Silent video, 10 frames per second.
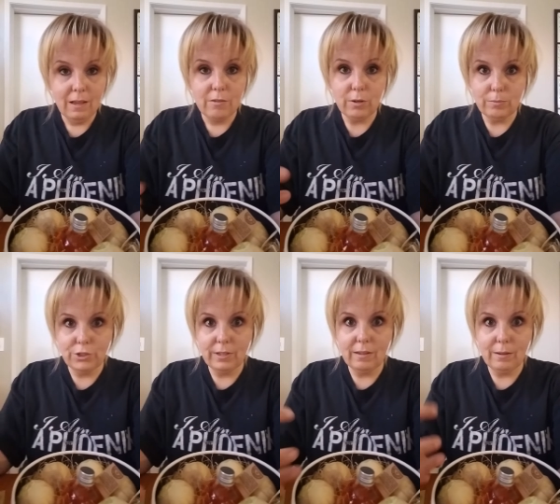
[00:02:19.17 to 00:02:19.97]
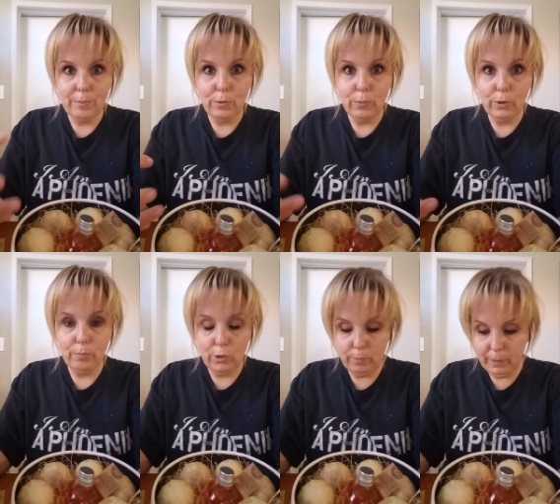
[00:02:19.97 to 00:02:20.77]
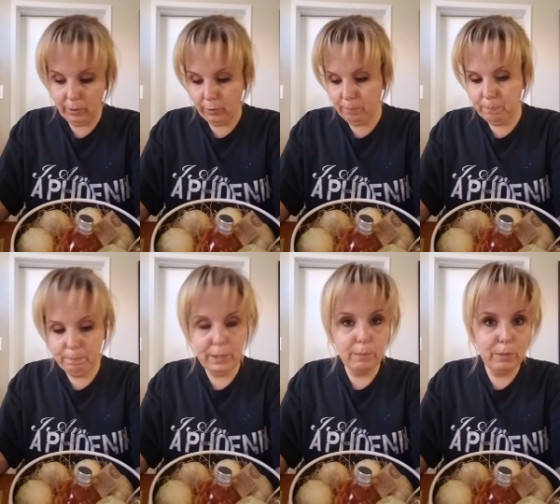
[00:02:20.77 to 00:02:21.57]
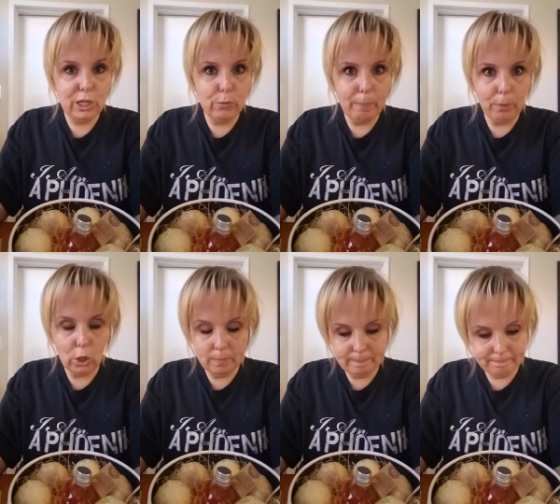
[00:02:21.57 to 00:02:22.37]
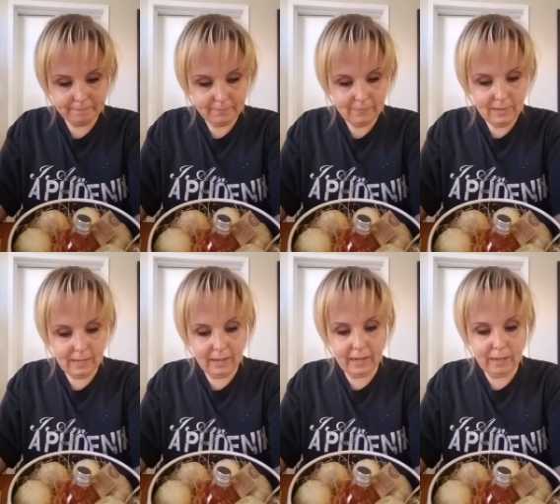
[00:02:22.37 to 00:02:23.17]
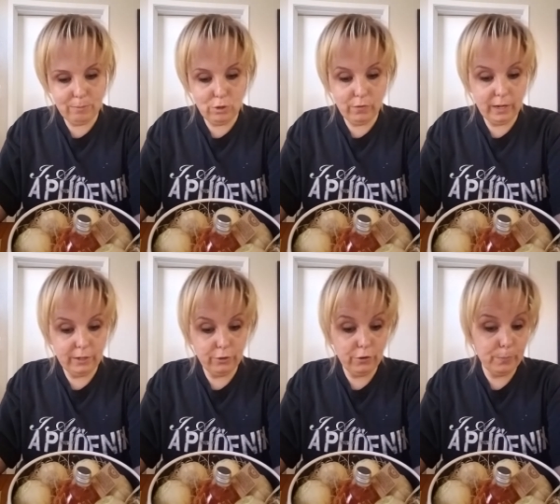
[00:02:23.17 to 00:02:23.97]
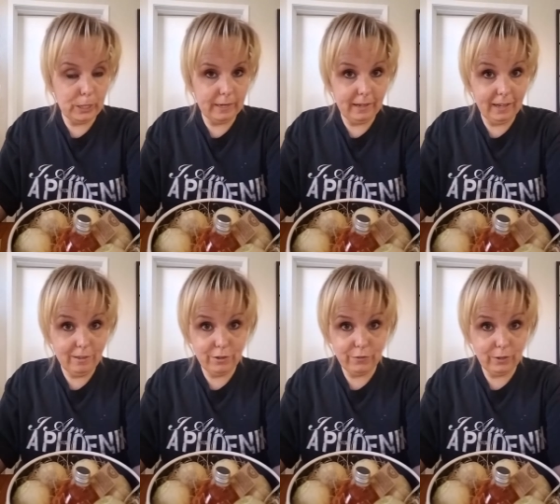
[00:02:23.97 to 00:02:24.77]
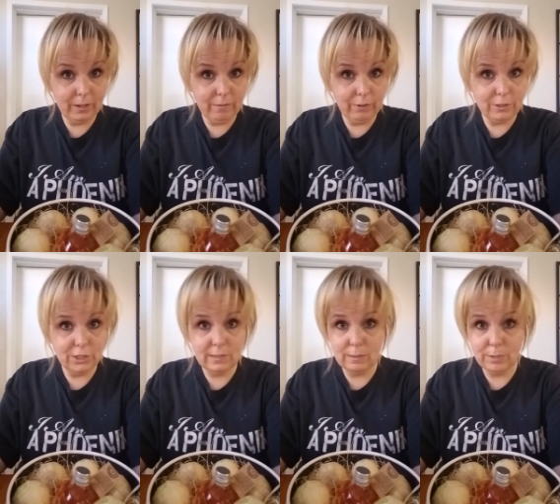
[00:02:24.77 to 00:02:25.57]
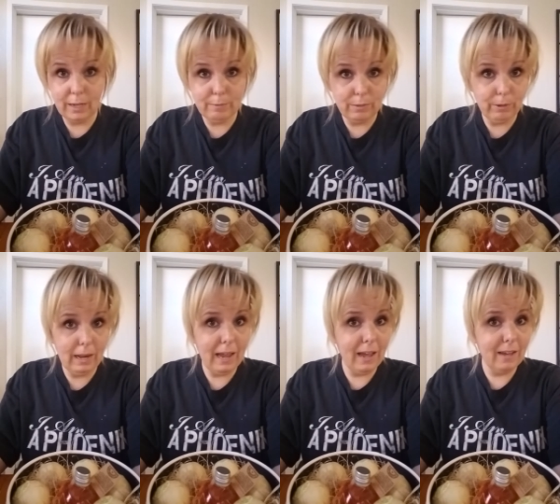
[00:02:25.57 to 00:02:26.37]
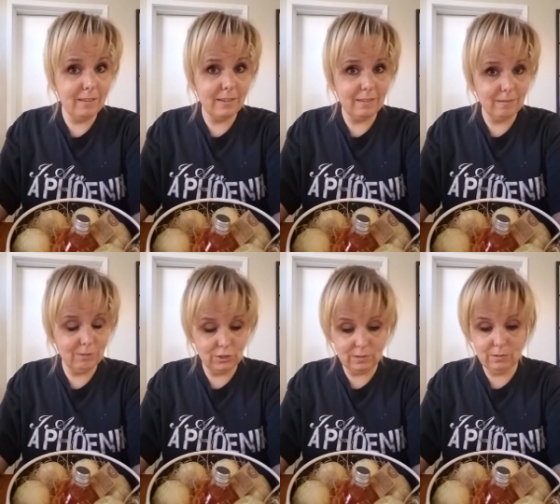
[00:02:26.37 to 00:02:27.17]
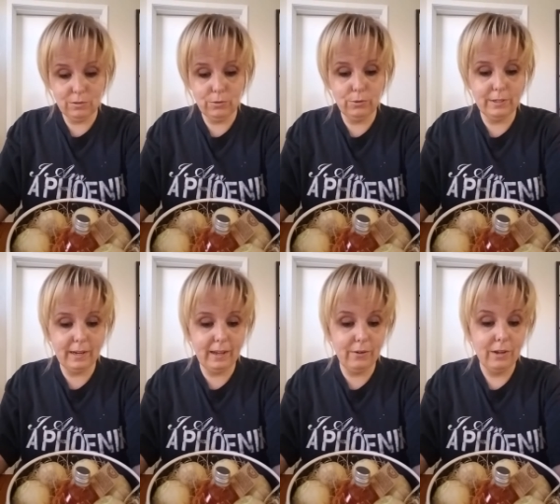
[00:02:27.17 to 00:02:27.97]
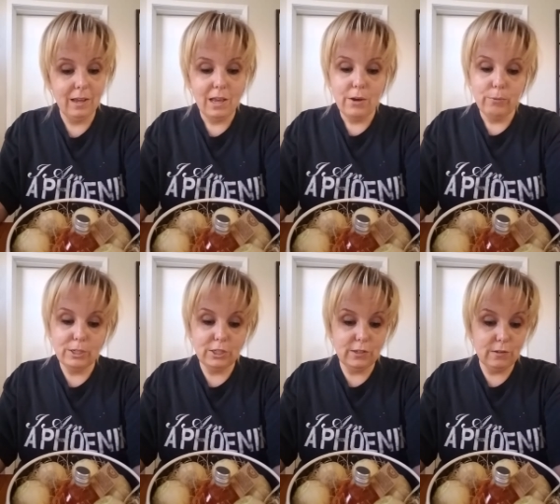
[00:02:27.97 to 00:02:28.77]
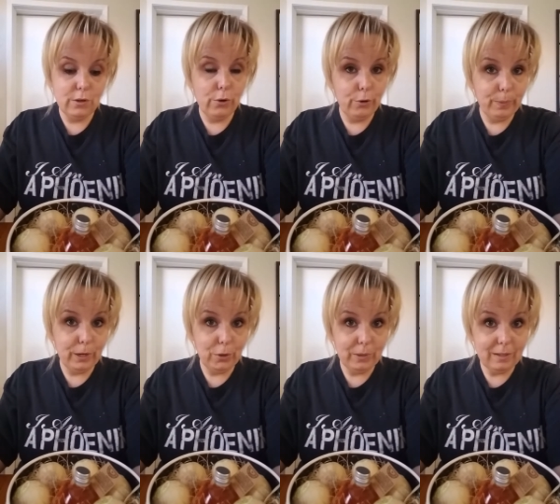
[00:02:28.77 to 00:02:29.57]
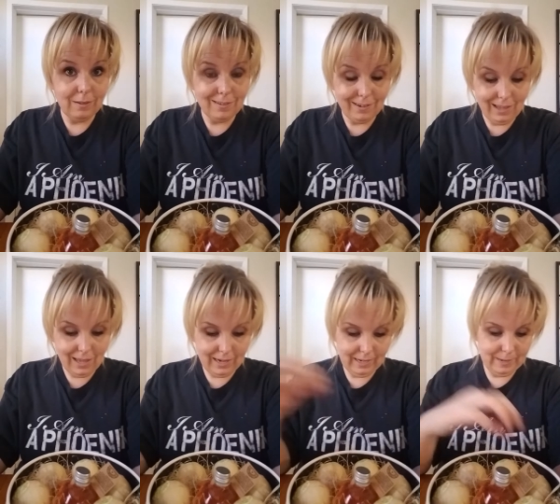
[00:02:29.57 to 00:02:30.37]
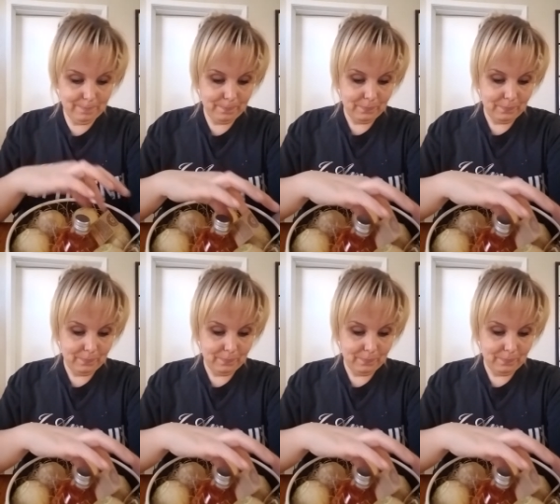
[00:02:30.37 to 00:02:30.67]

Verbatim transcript: So I'm sure that's going to be a real good picker, pick, pick you upper. I mean, you've got your spa day. So if you're looking for just some time to relax and just cool down, which is cocoa butter with glistening honey.